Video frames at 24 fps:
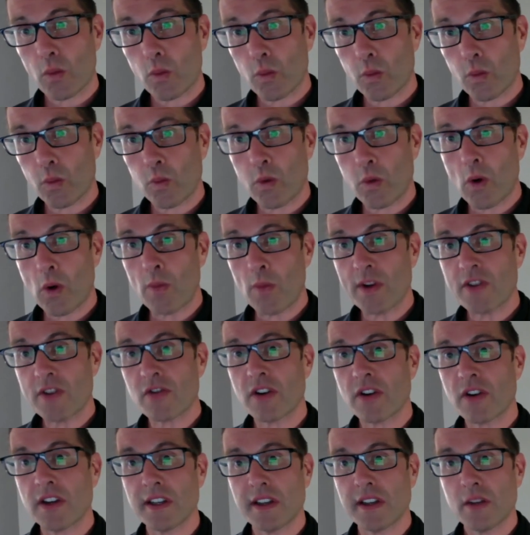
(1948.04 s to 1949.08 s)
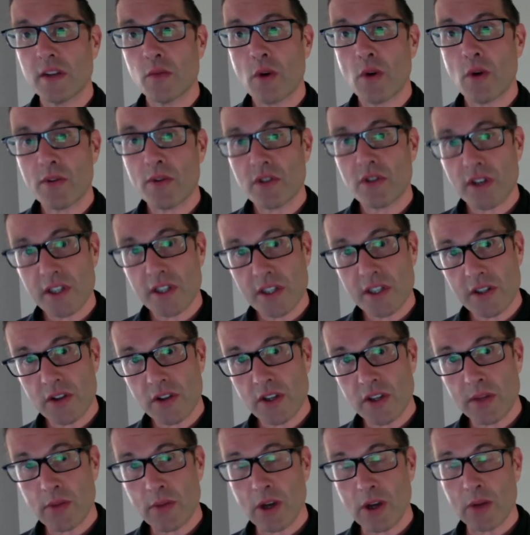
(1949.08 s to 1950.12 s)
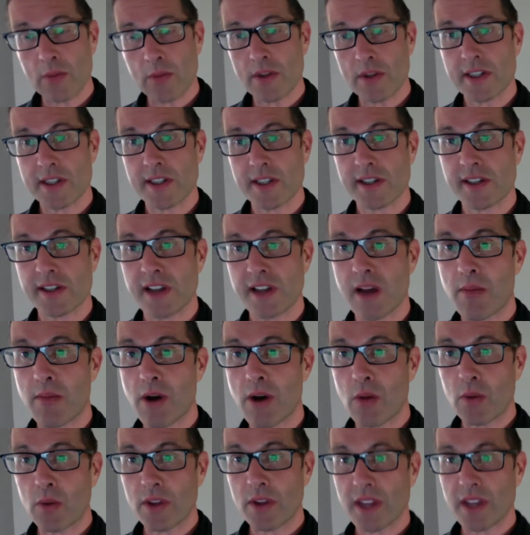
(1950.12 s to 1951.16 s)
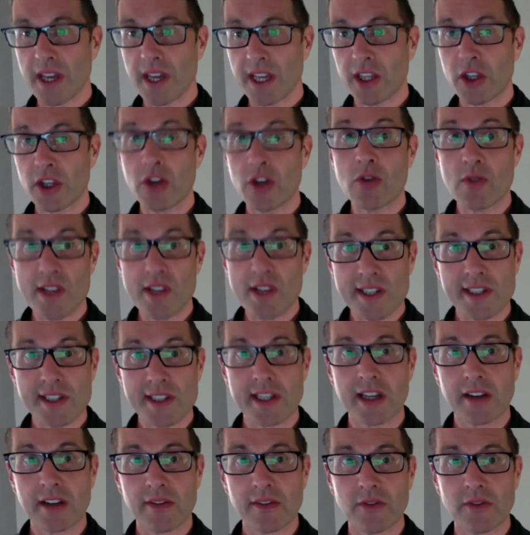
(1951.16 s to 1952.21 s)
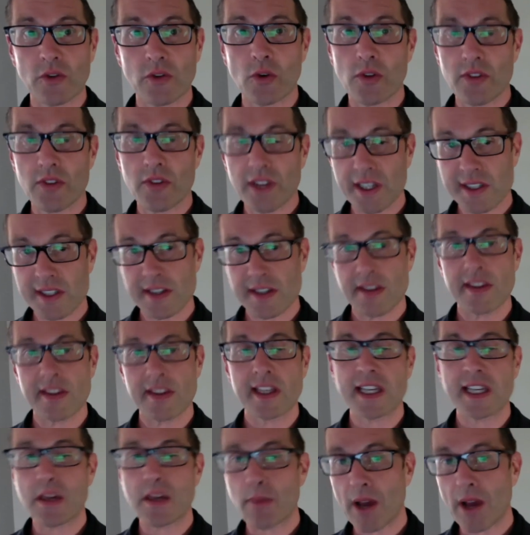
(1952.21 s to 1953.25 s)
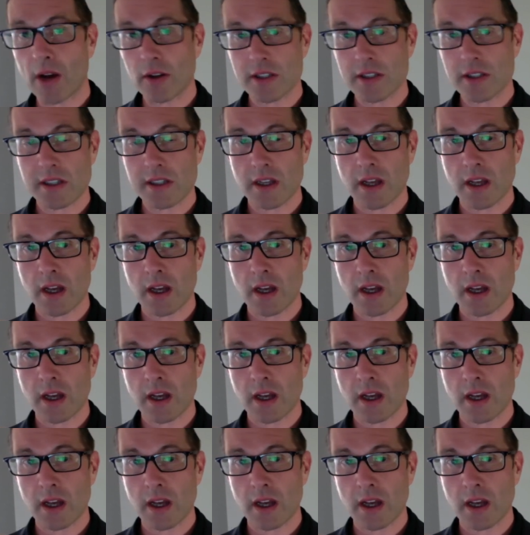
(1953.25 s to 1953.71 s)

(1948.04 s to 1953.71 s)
what we're trying to do at the moment is to come up with a heuristic for things to think about.